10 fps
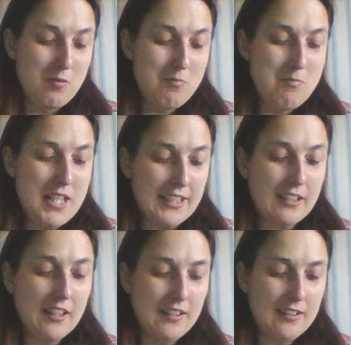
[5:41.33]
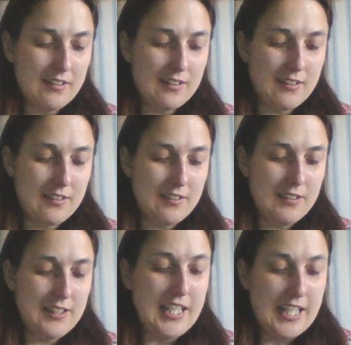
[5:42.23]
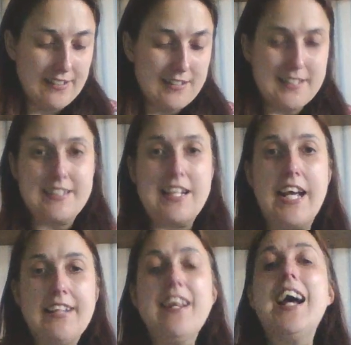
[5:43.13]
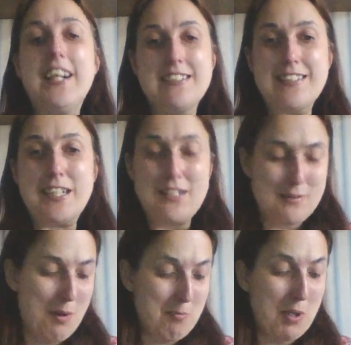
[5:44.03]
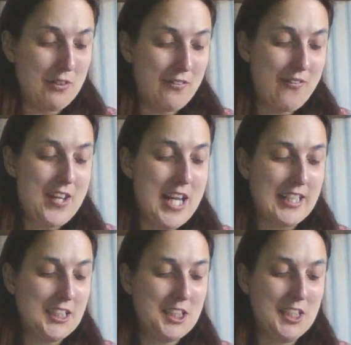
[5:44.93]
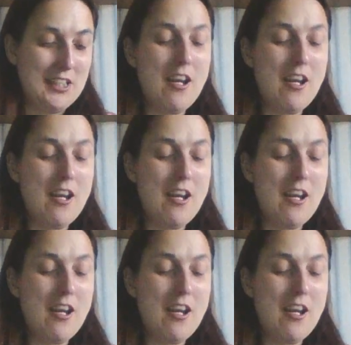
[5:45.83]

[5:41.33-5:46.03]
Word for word: Mika Lenzen, excuse my pronunciation.